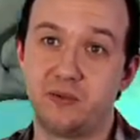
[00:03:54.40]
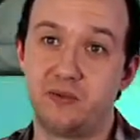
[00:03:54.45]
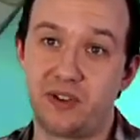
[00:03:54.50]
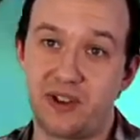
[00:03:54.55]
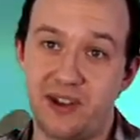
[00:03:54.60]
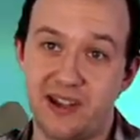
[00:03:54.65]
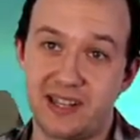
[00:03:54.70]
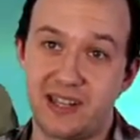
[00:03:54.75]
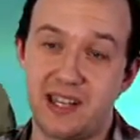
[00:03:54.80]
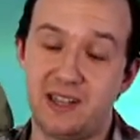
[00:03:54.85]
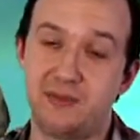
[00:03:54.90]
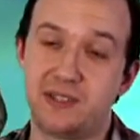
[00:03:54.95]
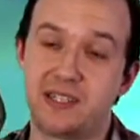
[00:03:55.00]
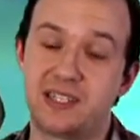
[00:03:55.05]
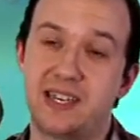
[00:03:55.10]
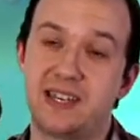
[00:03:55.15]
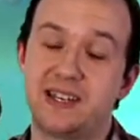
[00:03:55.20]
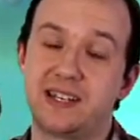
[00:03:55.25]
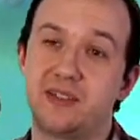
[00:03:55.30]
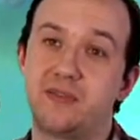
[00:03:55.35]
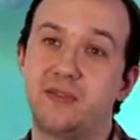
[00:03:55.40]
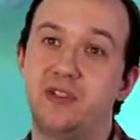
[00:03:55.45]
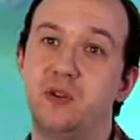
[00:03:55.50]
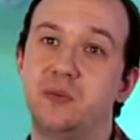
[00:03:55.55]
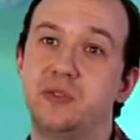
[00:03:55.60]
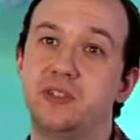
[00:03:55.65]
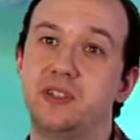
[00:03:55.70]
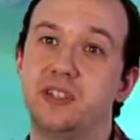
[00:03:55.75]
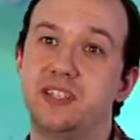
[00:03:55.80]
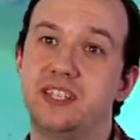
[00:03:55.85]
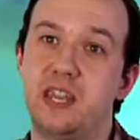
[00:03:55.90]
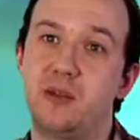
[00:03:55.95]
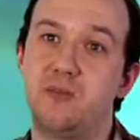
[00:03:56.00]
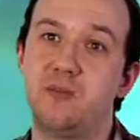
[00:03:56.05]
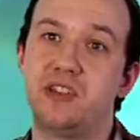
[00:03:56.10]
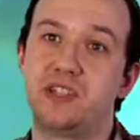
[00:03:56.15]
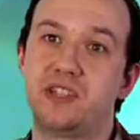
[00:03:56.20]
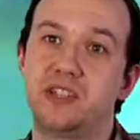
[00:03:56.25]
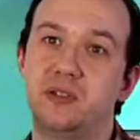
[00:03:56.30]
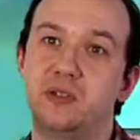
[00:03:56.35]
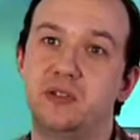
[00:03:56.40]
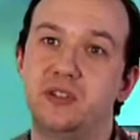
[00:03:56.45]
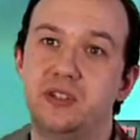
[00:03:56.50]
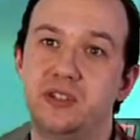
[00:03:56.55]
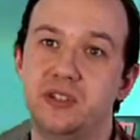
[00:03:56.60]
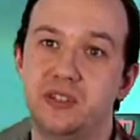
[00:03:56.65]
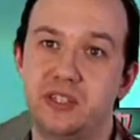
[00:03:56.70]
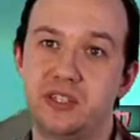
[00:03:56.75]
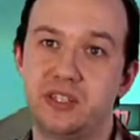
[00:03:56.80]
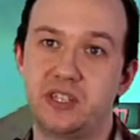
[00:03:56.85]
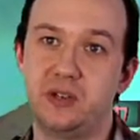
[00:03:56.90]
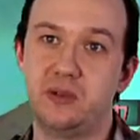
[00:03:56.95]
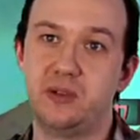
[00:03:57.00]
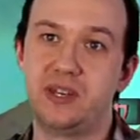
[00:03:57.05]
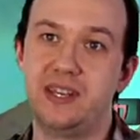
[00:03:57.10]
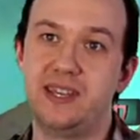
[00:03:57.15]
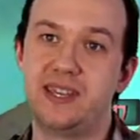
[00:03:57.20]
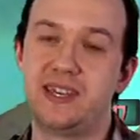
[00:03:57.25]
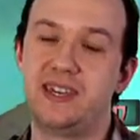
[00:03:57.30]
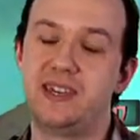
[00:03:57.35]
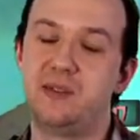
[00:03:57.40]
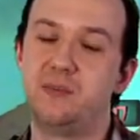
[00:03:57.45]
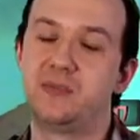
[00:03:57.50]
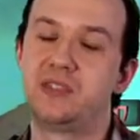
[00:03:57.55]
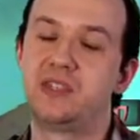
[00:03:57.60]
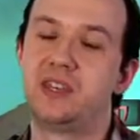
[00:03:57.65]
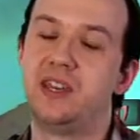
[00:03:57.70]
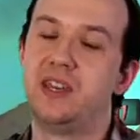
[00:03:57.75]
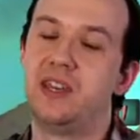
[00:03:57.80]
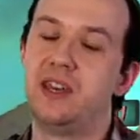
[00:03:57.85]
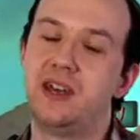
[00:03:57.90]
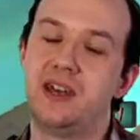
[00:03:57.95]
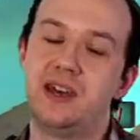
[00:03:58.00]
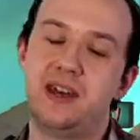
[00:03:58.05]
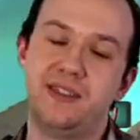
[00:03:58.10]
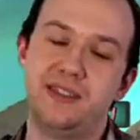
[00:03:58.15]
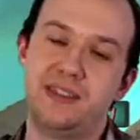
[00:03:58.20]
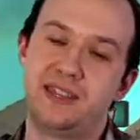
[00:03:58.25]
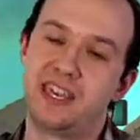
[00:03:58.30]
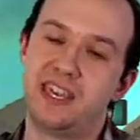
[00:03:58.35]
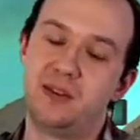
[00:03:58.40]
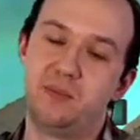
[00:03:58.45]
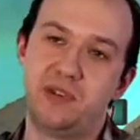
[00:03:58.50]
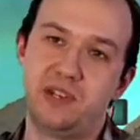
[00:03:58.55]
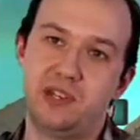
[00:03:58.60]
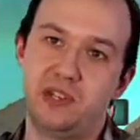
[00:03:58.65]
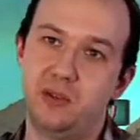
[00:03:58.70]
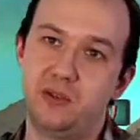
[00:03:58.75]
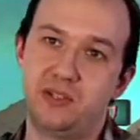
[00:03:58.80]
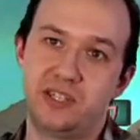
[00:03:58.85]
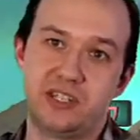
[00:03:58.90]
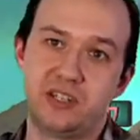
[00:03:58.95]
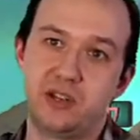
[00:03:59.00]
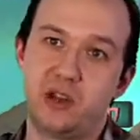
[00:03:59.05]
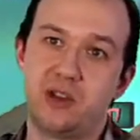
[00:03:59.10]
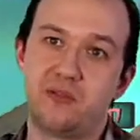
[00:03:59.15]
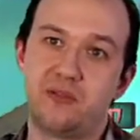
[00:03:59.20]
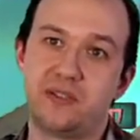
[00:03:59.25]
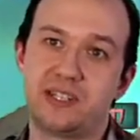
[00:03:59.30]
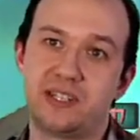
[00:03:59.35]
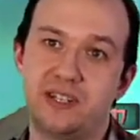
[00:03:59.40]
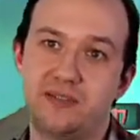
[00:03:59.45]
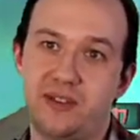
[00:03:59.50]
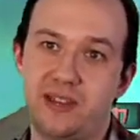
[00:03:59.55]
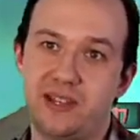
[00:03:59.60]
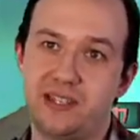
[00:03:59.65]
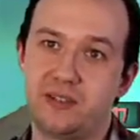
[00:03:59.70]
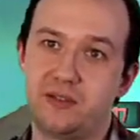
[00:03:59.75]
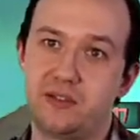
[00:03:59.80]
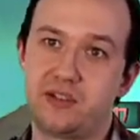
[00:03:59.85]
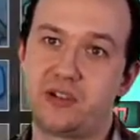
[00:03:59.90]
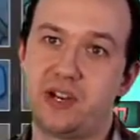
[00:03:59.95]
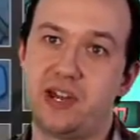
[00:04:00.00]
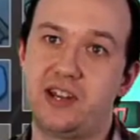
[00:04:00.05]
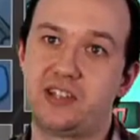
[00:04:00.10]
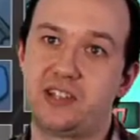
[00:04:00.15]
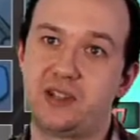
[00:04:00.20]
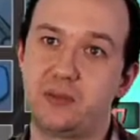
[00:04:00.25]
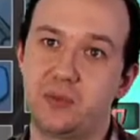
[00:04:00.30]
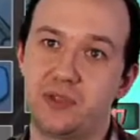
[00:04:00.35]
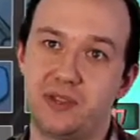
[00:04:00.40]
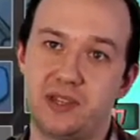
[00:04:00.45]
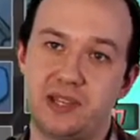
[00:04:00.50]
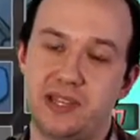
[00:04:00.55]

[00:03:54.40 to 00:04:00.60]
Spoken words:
some very clever tech, deforms to the same resolution as the 2D games. The game loses none of its defensive strategy with